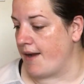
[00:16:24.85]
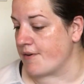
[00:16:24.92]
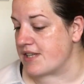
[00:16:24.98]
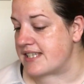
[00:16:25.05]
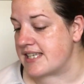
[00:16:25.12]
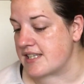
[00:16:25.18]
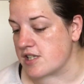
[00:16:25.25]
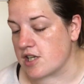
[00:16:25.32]
I'm
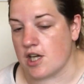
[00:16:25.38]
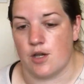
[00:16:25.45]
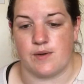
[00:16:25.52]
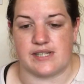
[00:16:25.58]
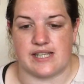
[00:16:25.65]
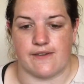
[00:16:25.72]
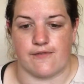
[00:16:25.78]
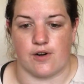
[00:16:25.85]
going to sit and coo
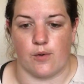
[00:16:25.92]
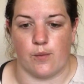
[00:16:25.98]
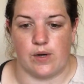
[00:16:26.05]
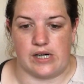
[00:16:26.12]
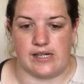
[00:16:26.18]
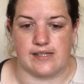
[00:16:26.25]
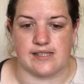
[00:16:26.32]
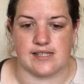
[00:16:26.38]
at it for a
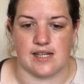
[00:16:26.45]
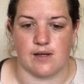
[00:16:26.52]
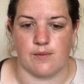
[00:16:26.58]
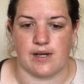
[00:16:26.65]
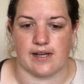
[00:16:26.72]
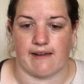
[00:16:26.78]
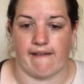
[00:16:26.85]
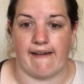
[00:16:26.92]
while until
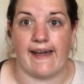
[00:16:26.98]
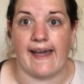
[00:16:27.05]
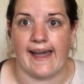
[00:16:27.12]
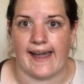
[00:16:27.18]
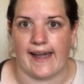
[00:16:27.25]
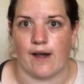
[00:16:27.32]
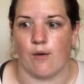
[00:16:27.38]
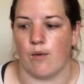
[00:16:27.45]
I work out
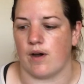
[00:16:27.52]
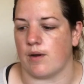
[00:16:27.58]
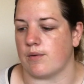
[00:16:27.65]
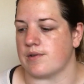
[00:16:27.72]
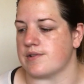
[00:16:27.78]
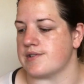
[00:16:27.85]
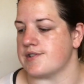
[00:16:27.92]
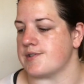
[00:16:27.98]
how I
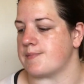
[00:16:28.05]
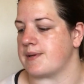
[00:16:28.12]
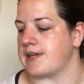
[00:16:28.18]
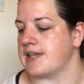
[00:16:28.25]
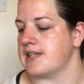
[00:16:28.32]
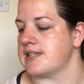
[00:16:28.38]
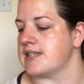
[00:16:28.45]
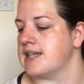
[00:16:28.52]
want to
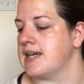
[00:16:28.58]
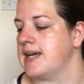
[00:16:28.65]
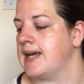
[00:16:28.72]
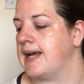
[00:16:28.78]
spin it,